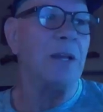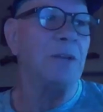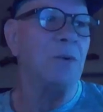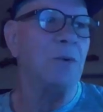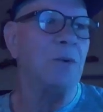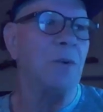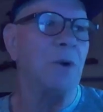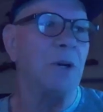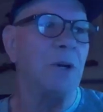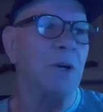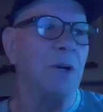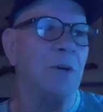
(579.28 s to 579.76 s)

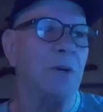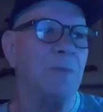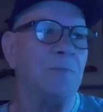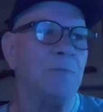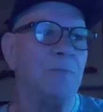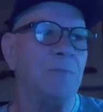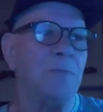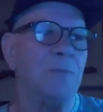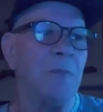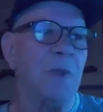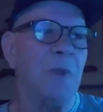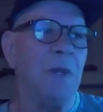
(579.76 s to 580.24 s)
corner,
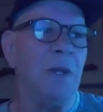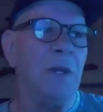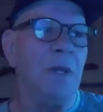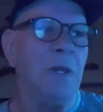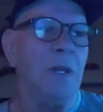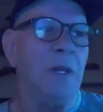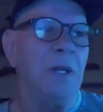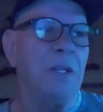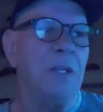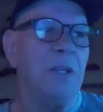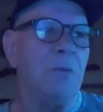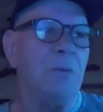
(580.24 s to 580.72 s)

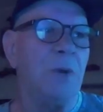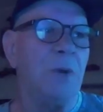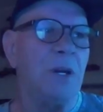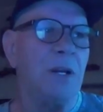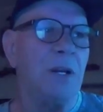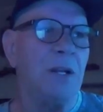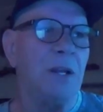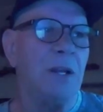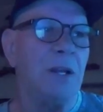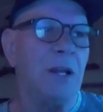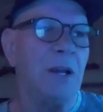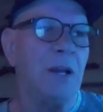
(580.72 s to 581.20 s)
you want to
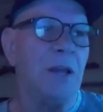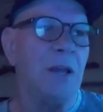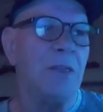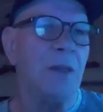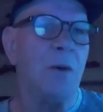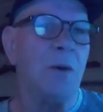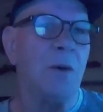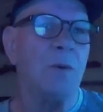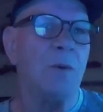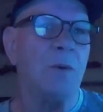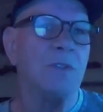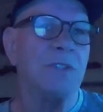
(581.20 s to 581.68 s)
click on the
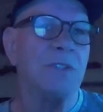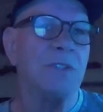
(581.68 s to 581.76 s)
host